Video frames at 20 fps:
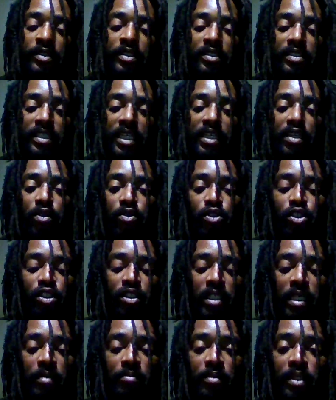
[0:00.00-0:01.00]
they don't
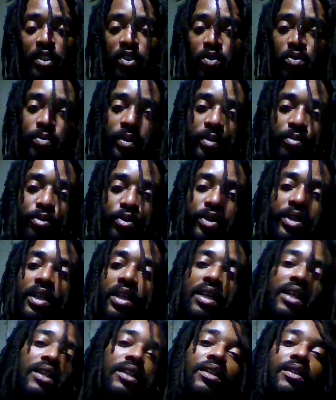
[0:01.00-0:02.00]
just get muscle memory.
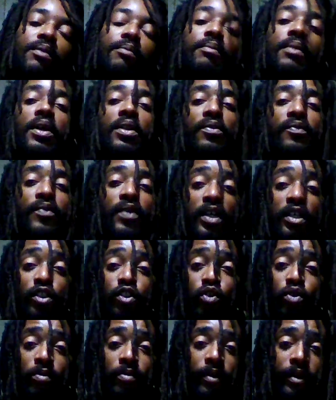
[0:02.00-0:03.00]
Them motherfucking
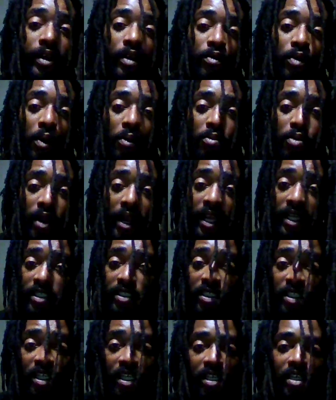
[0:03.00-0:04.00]
superhero brains
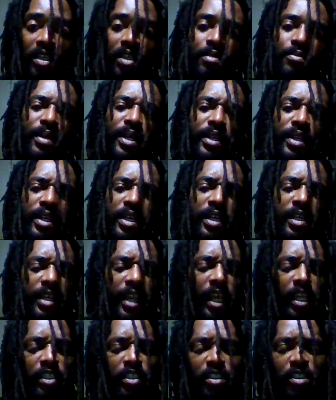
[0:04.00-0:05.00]
kick in, my nigga, and
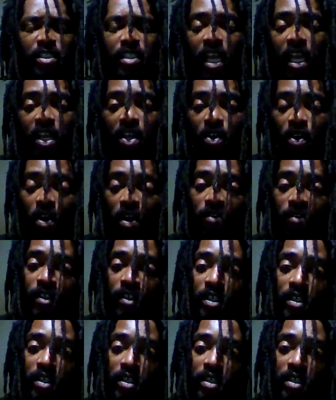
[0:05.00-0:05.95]
they just take off.